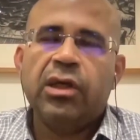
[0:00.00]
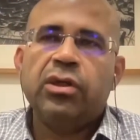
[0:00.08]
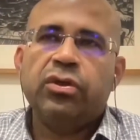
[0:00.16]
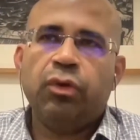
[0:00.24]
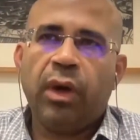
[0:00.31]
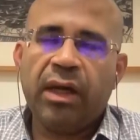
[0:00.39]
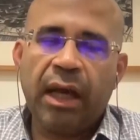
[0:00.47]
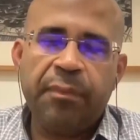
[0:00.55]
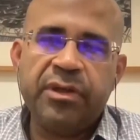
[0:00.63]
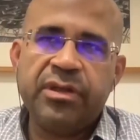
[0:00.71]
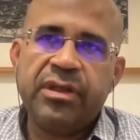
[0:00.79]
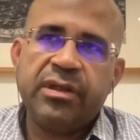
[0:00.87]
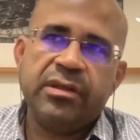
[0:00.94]
So what
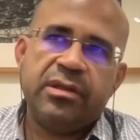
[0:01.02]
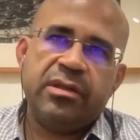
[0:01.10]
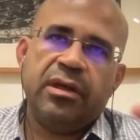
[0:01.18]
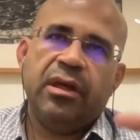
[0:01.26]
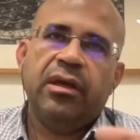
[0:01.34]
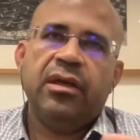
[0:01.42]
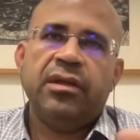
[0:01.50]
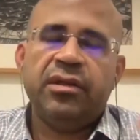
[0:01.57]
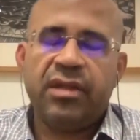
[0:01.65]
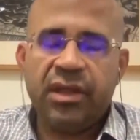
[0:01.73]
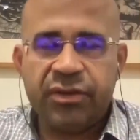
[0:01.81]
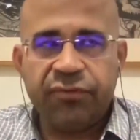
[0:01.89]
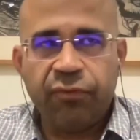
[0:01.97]
happens is
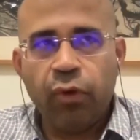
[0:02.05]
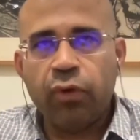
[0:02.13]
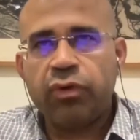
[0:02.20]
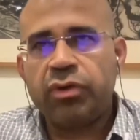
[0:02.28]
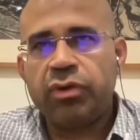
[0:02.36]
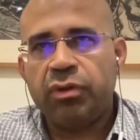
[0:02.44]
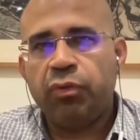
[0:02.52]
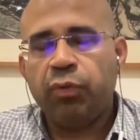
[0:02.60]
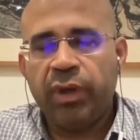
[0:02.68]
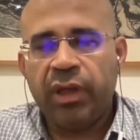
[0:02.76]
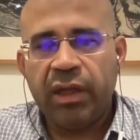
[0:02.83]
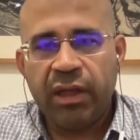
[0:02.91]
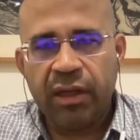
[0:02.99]
these folks
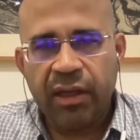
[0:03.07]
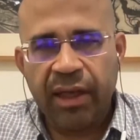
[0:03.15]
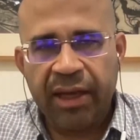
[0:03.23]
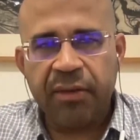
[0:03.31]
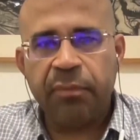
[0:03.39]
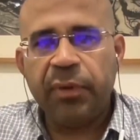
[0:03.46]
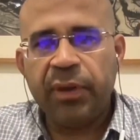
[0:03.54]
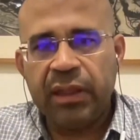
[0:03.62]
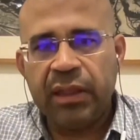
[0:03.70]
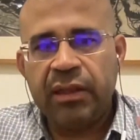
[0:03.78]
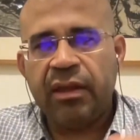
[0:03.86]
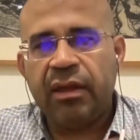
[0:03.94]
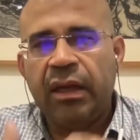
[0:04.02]
will
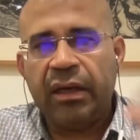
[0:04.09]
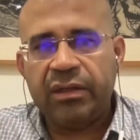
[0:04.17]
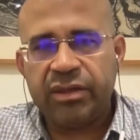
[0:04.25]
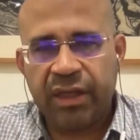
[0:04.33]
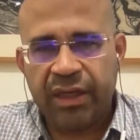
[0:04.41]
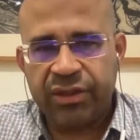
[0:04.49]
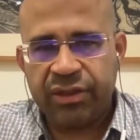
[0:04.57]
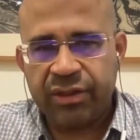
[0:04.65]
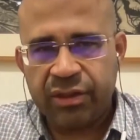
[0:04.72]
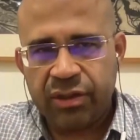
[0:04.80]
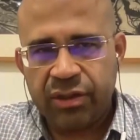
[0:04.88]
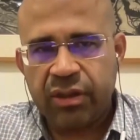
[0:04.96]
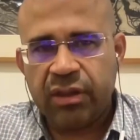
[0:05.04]
enable the large
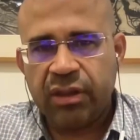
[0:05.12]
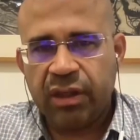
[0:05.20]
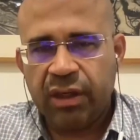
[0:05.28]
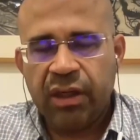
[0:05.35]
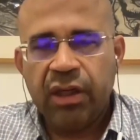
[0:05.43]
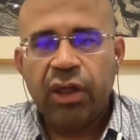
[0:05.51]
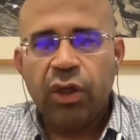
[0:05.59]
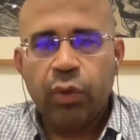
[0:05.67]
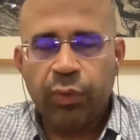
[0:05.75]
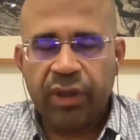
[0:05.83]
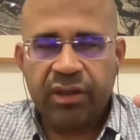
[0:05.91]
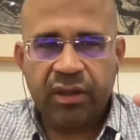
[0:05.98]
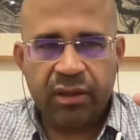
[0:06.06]
agents
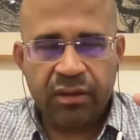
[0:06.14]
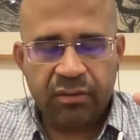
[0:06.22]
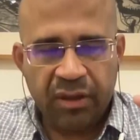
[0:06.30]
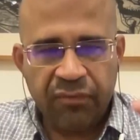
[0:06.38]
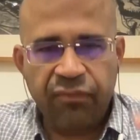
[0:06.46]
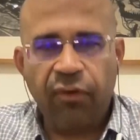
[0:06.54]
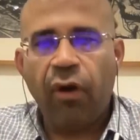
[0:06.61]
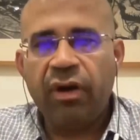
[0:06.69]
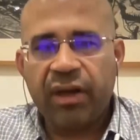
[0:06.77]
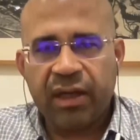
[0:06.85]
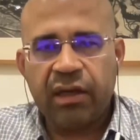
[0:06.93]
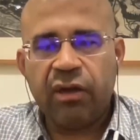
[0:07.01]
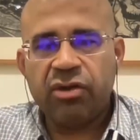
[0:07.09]
with an evolved
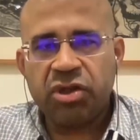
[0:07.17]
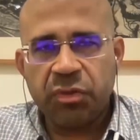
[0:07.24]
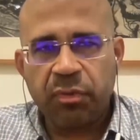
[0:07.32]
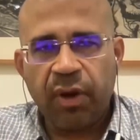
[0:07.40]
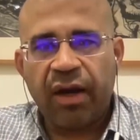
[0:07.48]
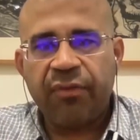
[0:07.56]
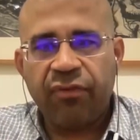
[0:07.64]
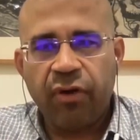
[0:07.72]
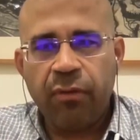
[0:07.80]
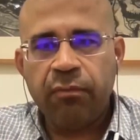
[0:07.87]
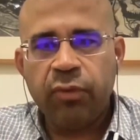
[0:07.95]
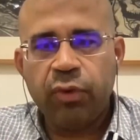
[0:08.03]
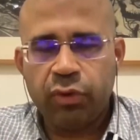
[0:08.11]
technology
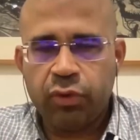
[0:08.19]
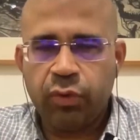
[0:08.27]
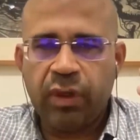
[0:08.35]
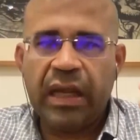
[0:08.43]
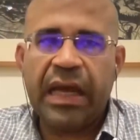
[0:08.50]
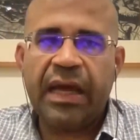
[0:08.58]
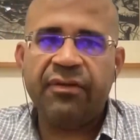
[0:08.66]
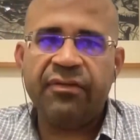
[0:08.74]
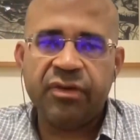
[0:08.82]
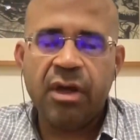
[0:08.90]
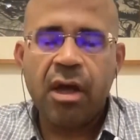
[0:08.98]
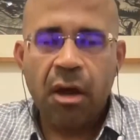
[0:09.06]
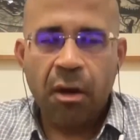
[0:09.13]
platform, which will have
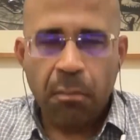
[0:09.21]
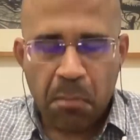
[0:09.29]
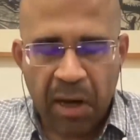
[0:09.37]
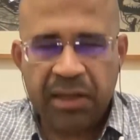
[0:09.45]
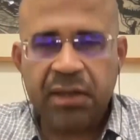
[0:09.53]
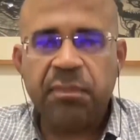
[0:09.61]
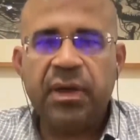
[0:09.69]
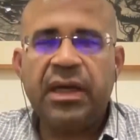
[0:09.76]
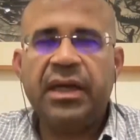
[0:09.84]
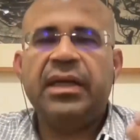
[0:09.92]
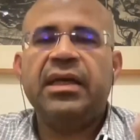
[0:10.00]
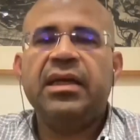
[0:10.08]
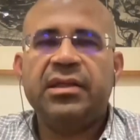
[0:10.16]
multiple
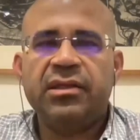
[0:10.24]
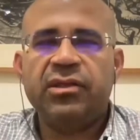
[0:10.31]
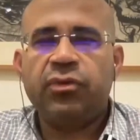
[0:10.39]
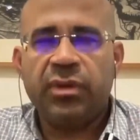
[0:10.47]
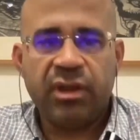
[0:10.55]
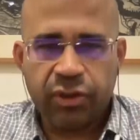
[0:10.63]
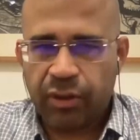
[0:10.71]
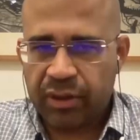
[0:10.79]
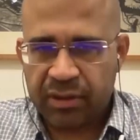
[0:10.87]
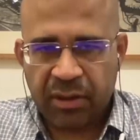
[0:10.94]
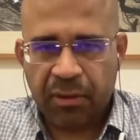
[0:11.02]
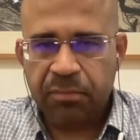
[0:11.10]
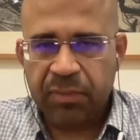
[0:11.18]
integrations with
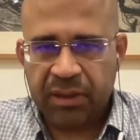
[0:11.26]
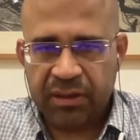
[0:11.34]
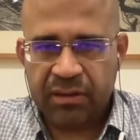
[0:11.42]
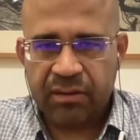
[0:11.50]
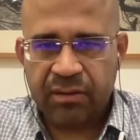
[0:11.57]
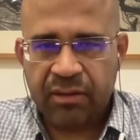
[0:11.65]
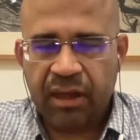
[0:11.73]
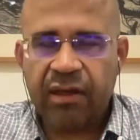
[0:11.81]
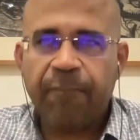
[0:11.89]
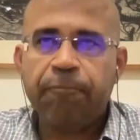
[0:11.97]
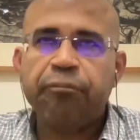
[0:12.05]
insurance companies, right?